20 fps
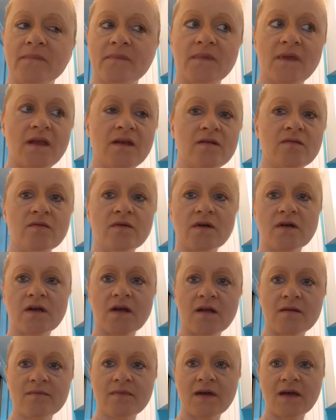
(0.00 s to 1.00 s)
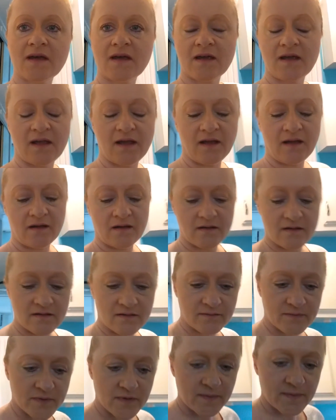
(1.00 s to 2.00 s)
Need to work on my
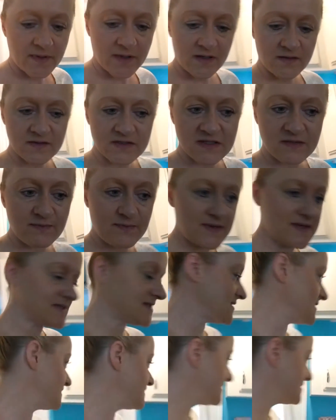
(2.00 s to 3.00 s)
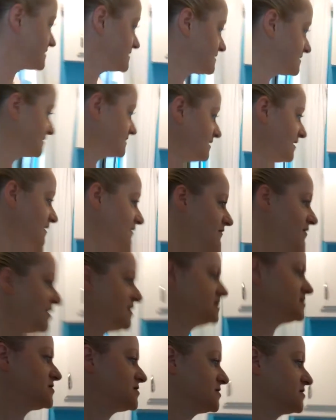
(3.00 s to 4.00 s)
proposed business
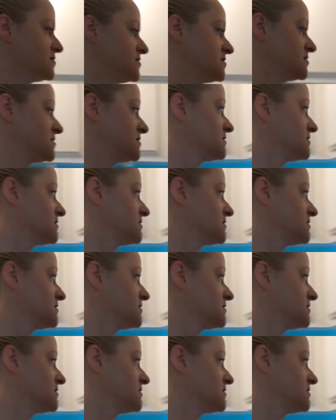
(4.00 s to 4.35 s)
adventures